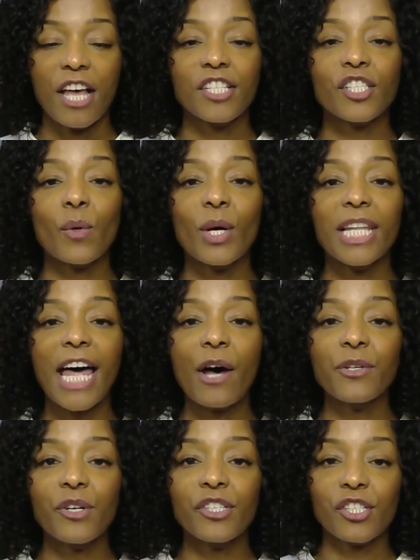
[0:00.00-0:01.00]
so
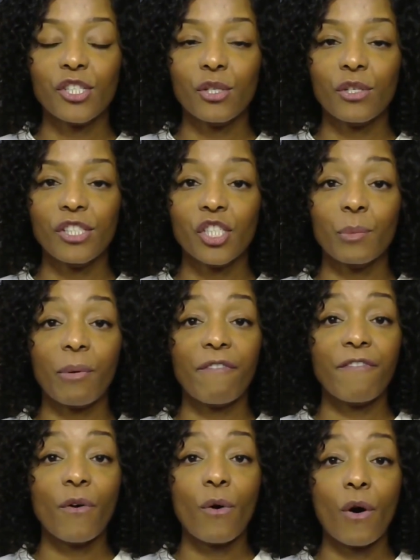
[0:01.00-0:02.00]
allow your student to
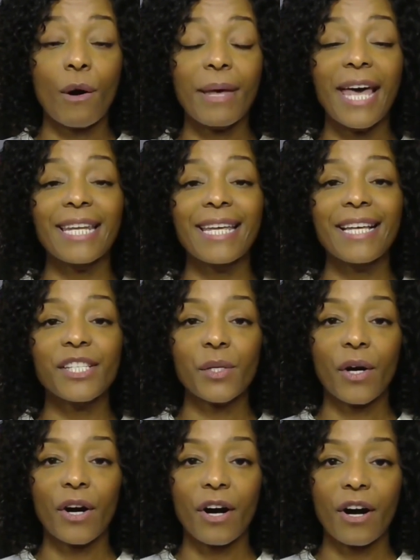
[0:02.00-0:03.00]
perform at his
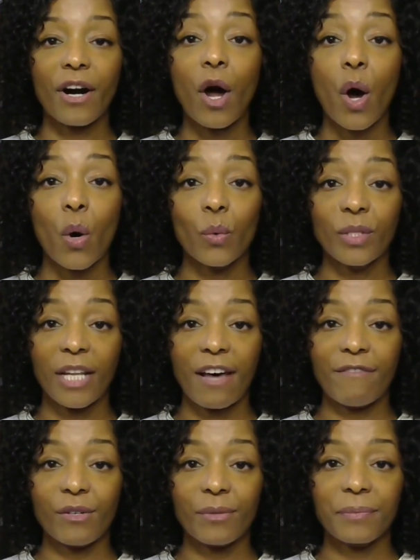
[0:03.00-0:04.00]
or her own
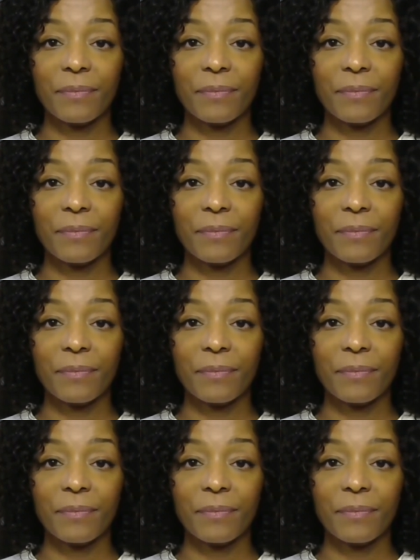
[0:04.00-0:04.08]
level.